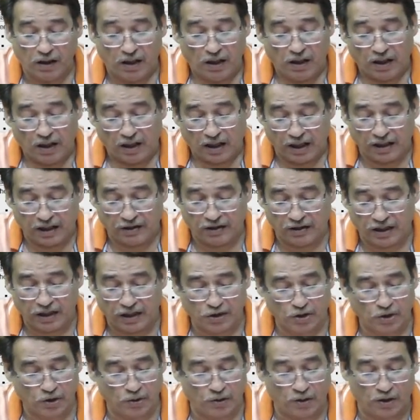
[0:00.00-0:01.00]
And then
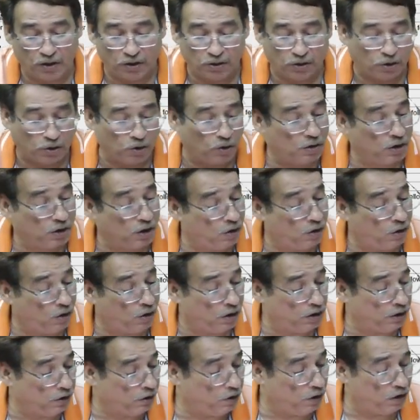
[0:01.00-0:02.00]
so on, total, all
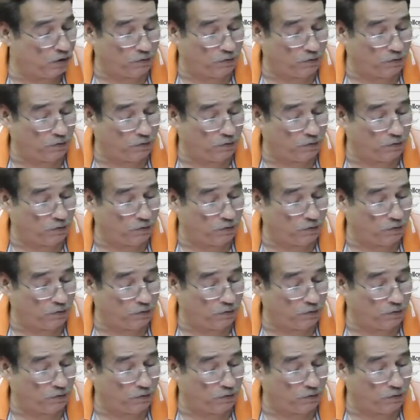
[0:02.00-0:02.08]
in all,